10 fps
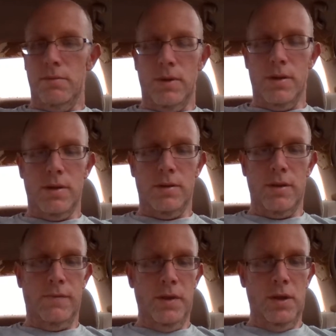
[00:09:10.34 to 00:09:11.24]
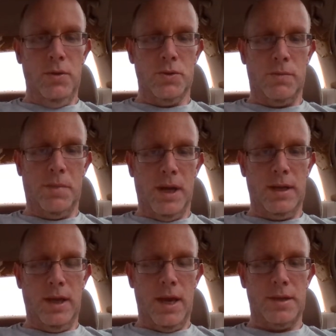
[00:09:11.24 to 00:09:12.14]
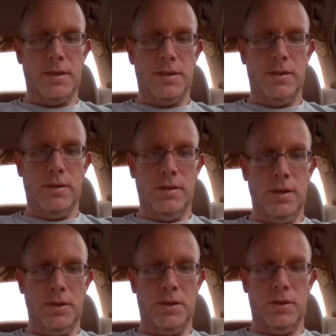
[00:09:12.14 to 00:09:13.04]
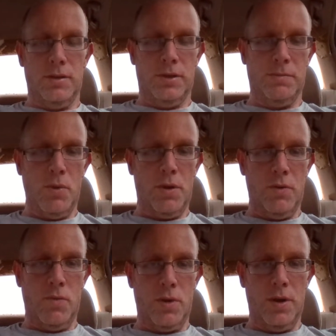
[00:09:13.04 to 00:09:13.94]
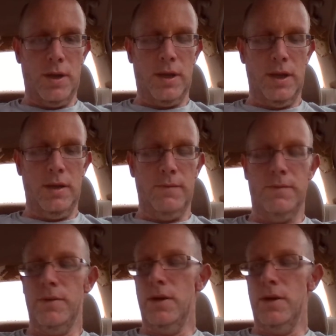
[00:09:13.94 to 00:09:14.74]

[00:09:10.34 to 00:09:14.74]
whether they're videos or podcasts, these spoken word kind of